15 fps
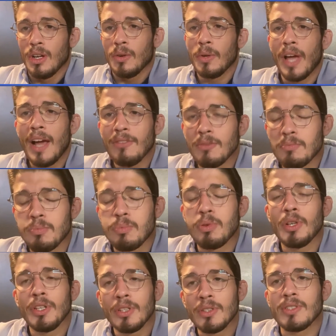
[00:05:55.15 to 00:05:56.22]
We have a
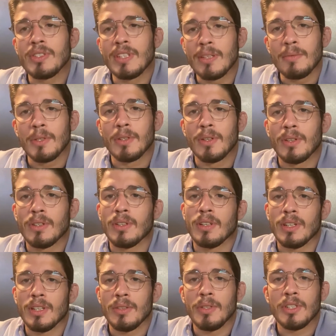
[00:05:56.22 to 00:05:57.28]
pretty good team, you know,
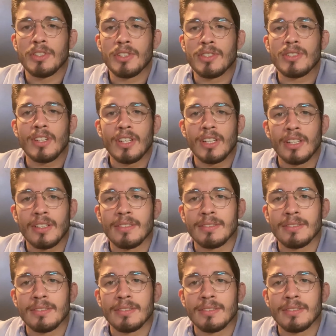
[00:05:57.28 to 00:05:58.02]
and we're just starting.